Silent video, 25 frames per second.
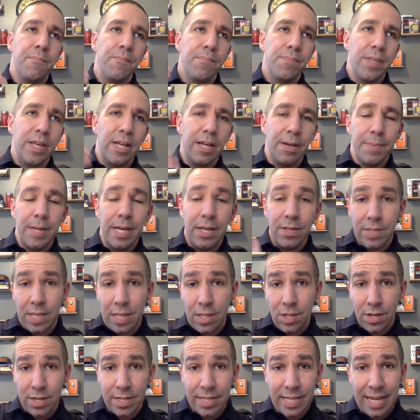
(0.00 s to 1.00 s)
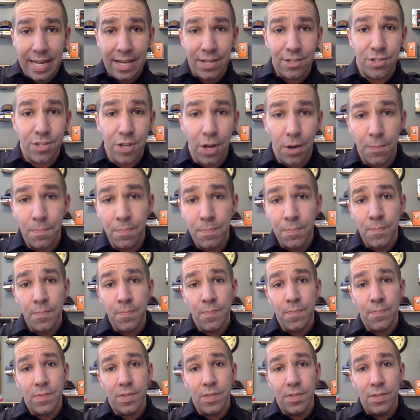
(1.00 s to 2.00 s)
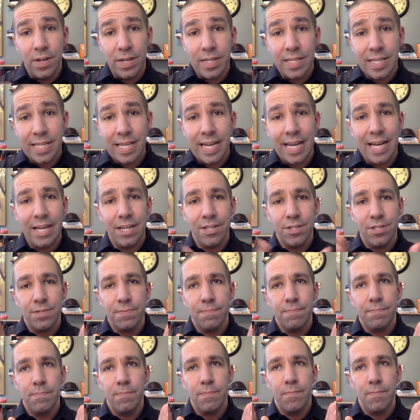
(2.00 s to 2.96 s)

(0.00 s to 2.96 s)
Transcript: They come out and they look at the house. So look at the house.